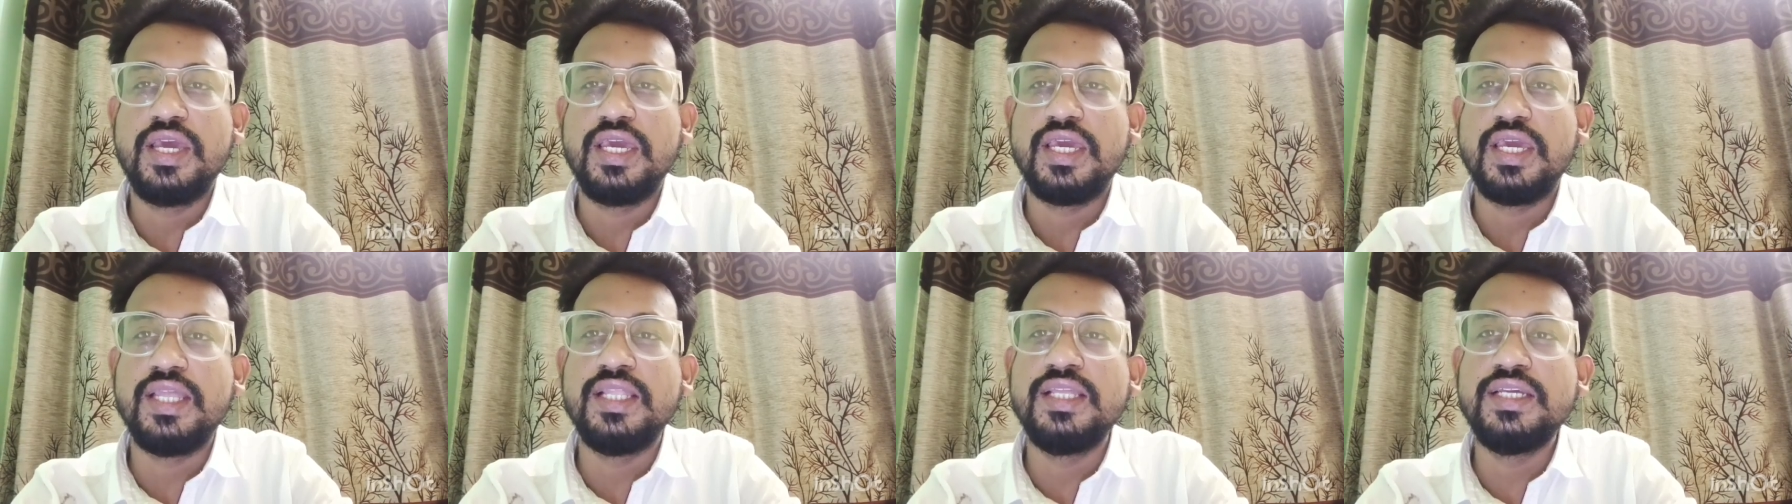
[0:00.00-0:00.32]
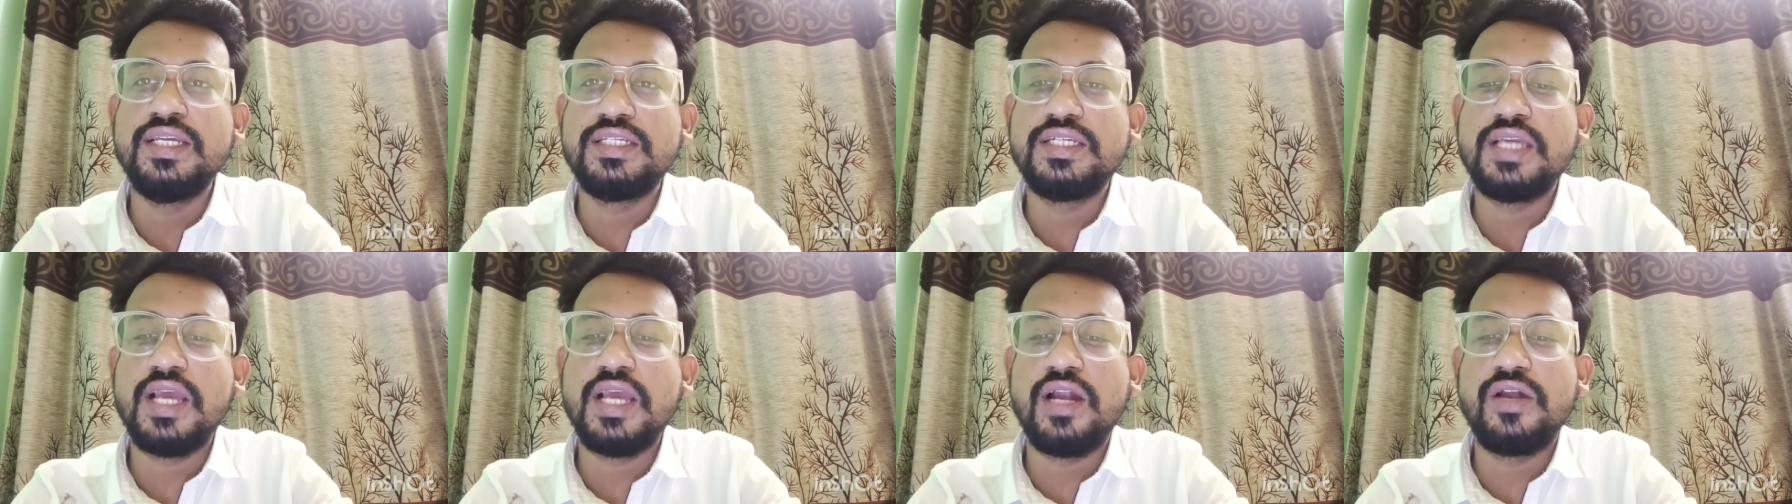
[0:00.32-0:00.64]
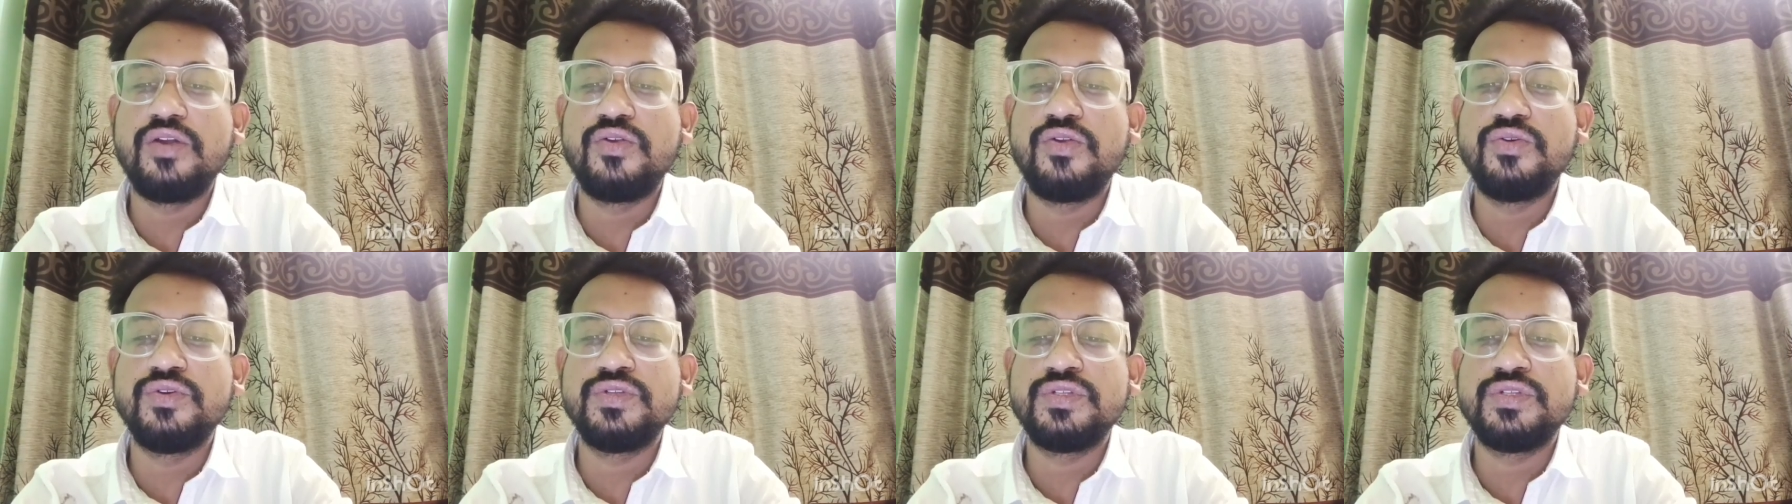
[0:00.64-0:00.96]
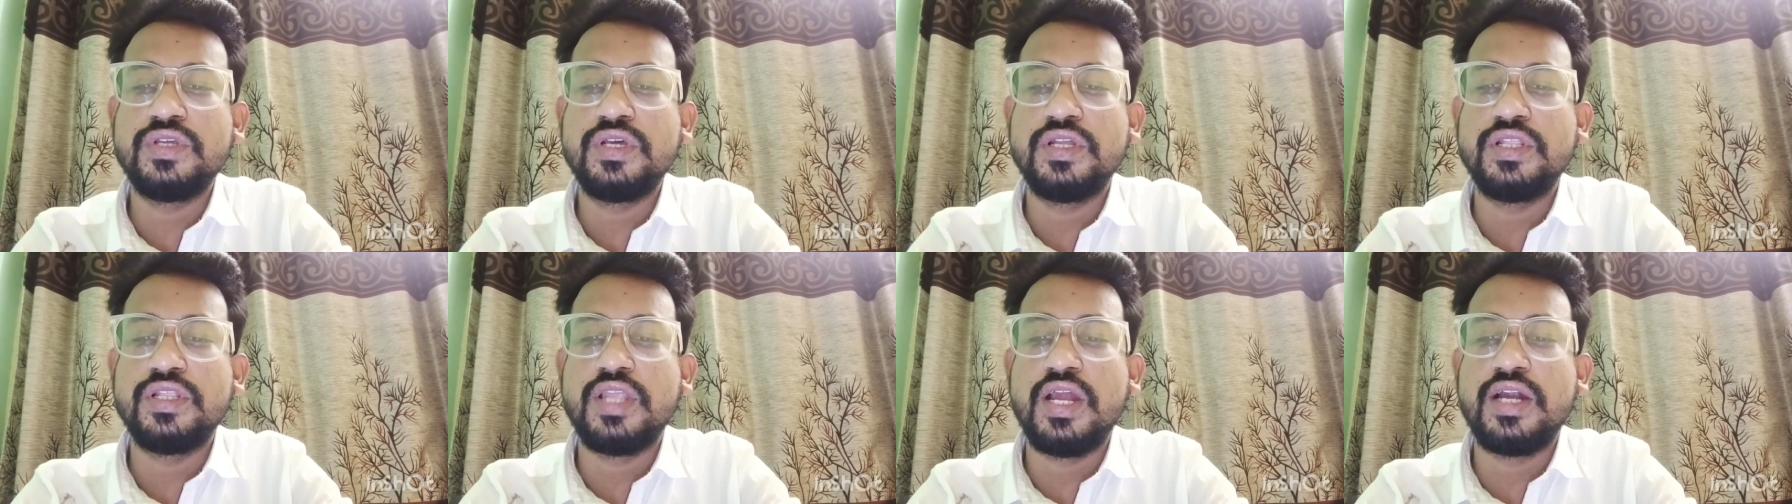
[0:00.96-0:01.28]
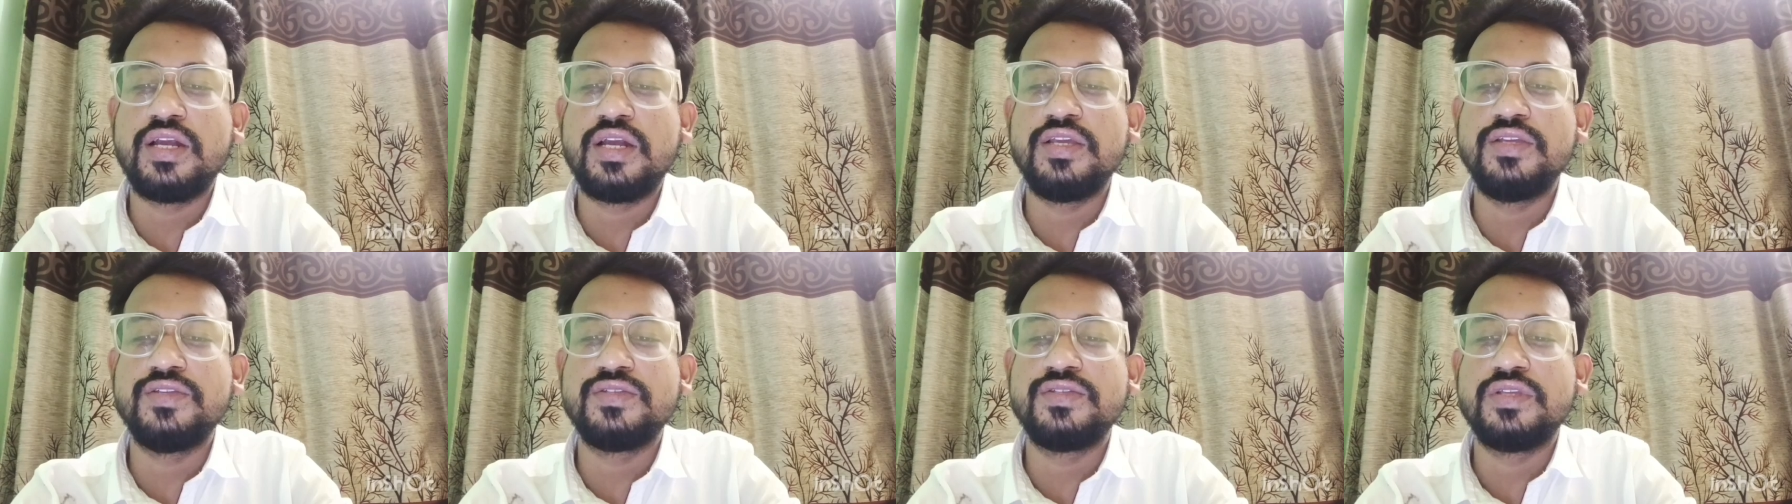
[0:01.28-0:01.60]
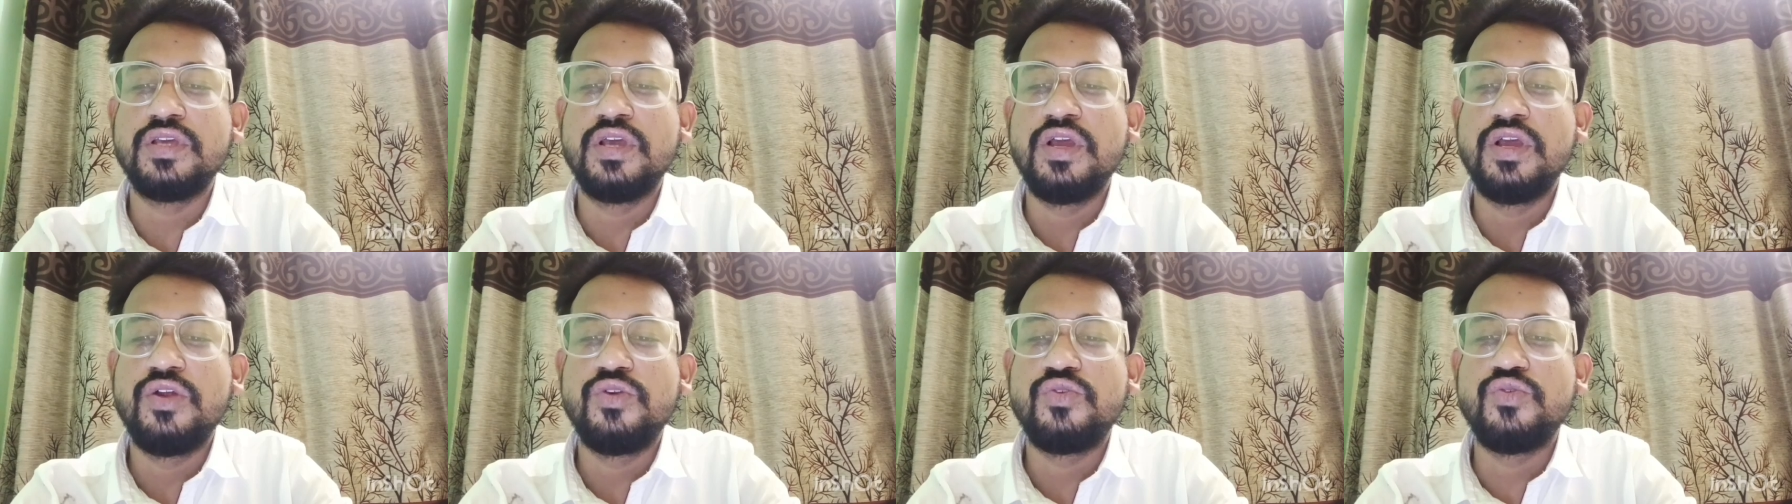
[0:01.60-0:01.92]
Initial dose, that is
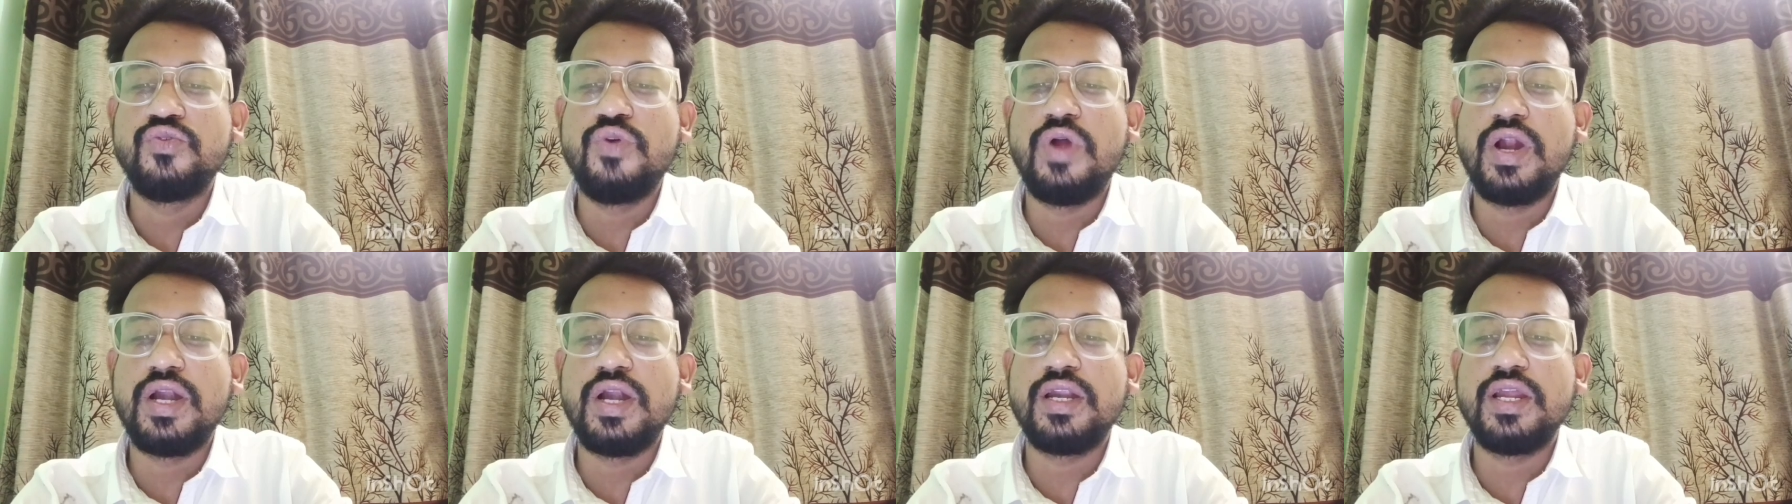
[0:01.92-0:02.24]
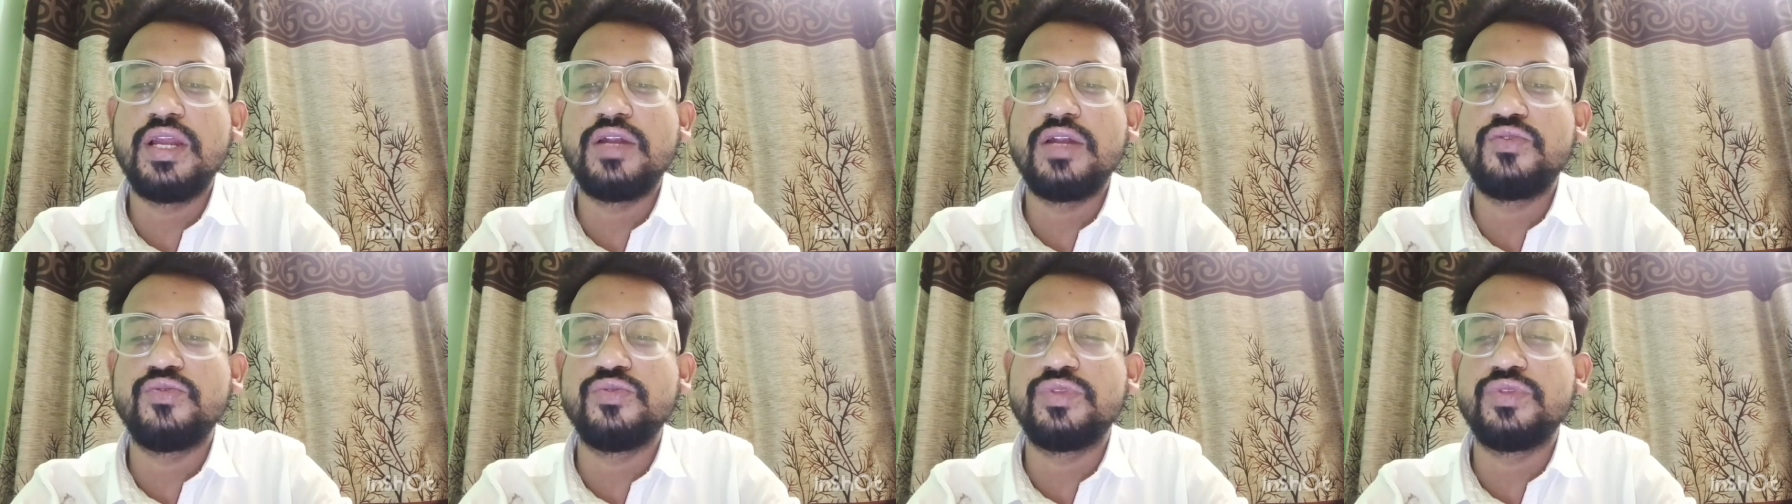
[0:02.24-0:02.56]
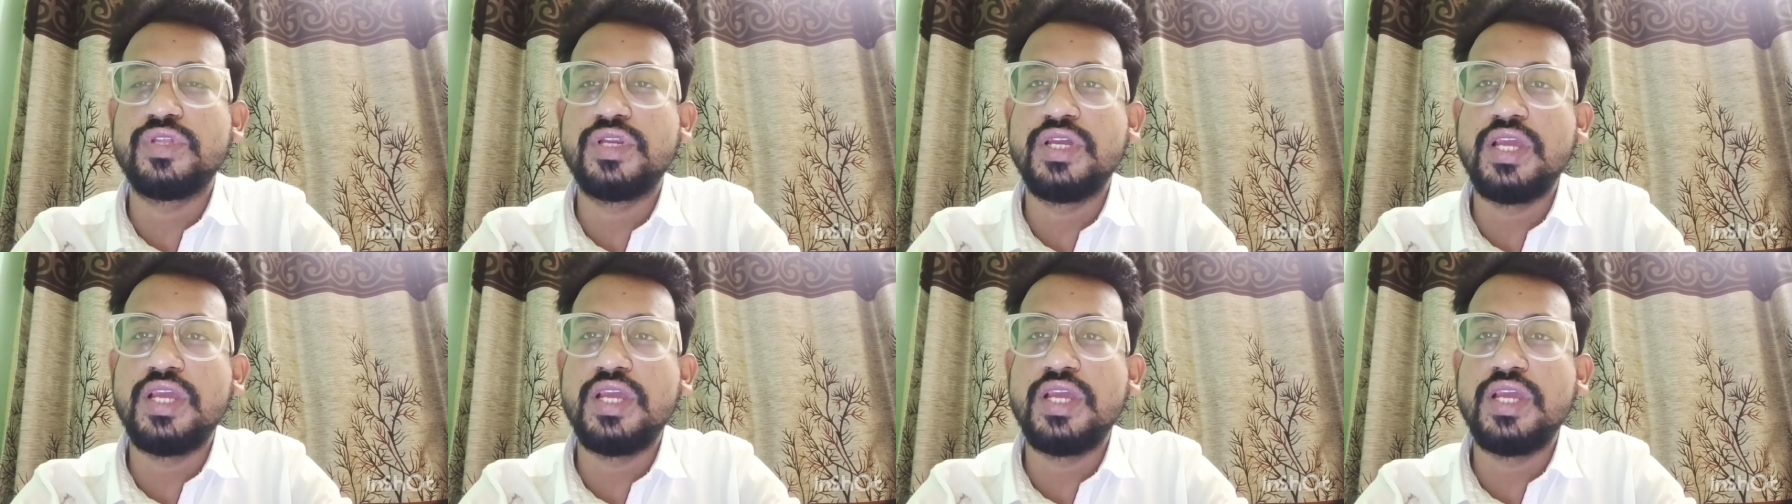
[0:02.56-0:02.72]
200 to